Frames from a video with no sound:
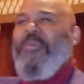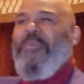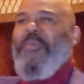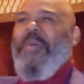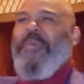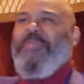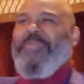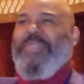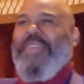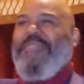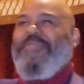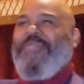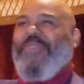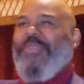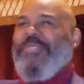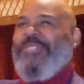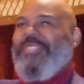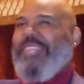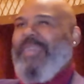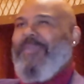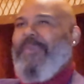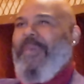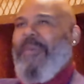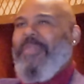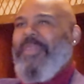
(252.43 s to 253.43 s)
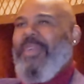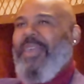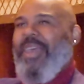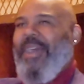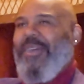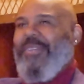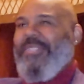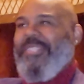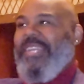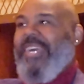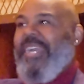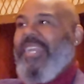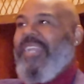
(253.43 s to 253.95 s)
when they first came up there.
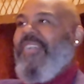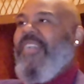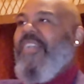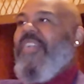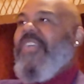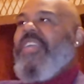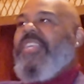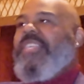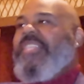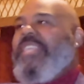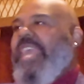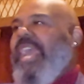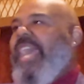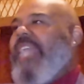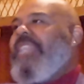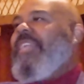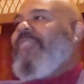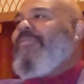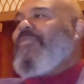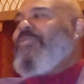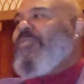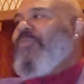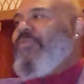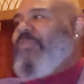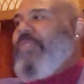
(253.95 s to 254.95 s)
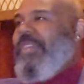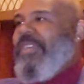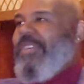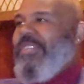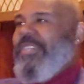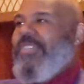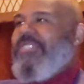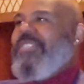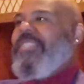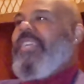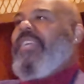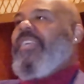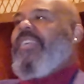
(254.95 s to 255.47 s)
I was like, yeah, I'd love to do Phil.
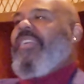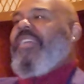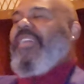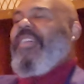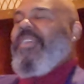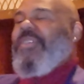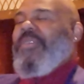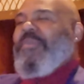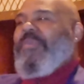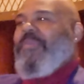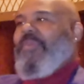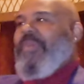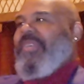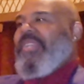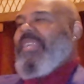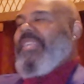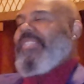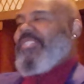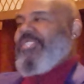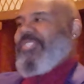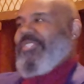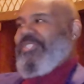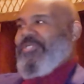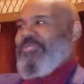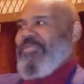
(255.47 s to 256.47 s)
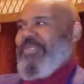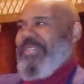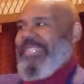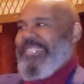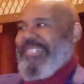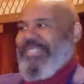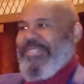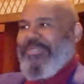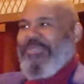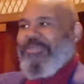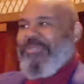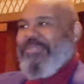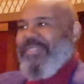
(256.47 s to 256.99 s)
And I was like, what did I just agree
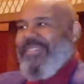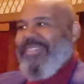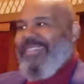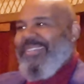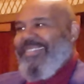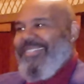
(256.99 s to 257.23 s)
to?